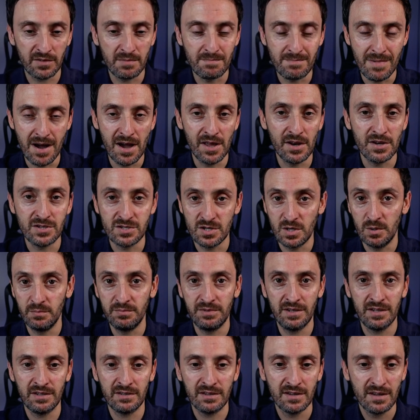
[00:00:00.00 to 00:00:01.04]
to manage and
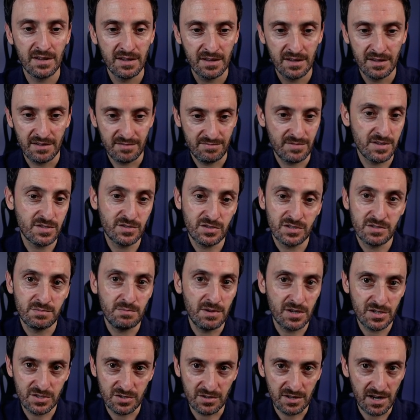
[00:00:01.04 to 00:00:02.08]
update. This just
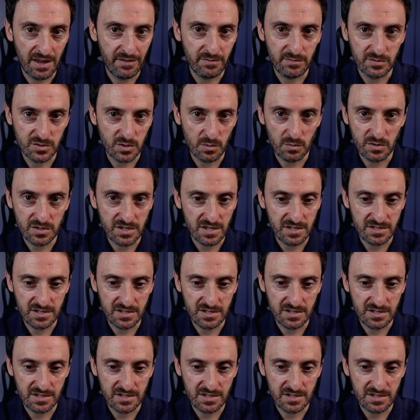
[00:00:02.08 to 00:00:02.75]
makes your life so much